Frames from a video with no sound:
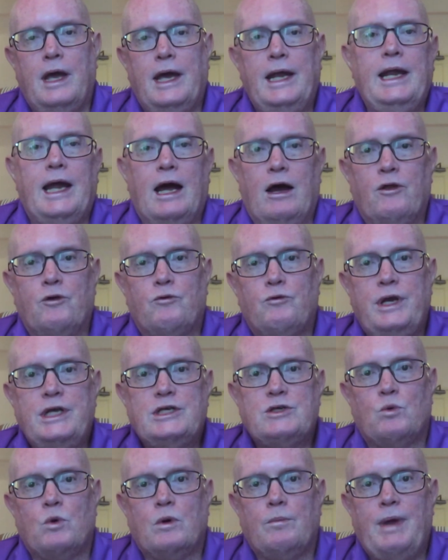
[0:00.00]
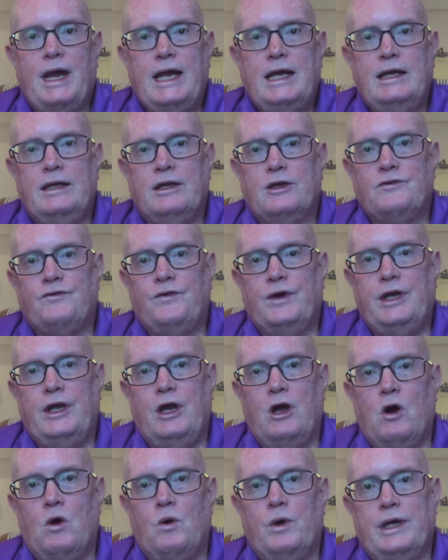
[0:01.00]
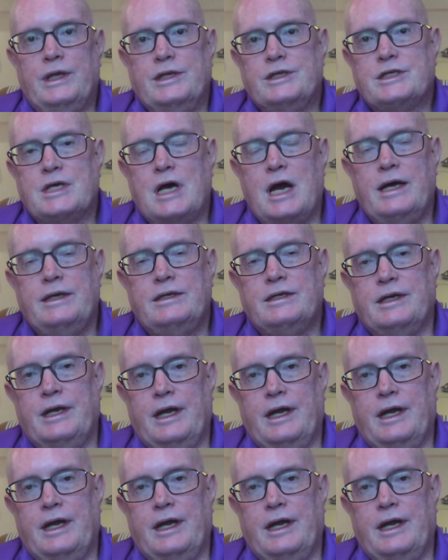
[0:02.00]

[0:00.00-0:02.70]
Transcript: Anyhow, the reason we're making this video inside